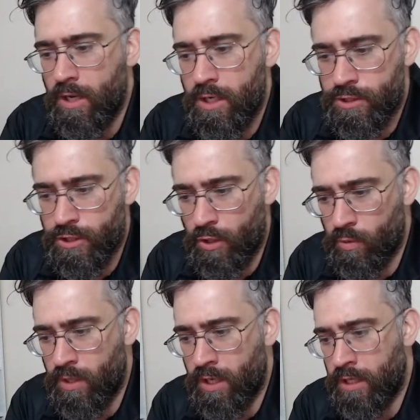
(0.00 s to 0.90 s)

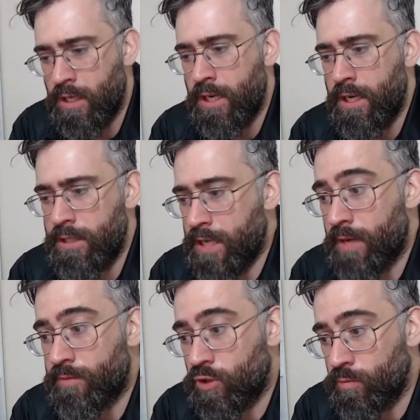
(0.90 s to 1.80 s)
So yeah,
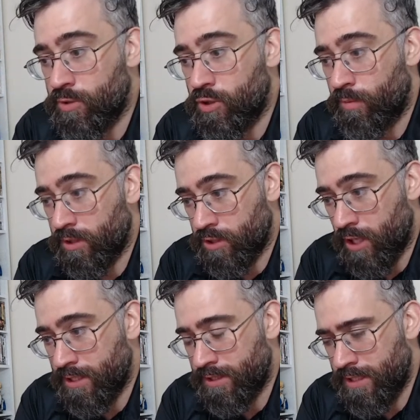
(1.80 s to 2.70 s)
super
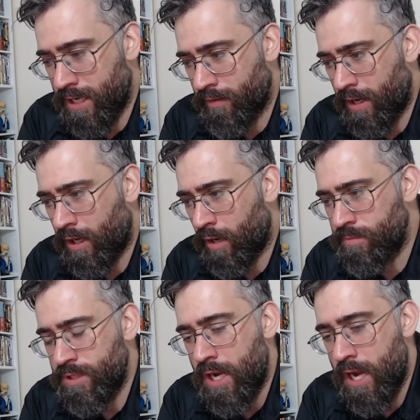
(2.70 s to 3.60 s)
excited to see how that comes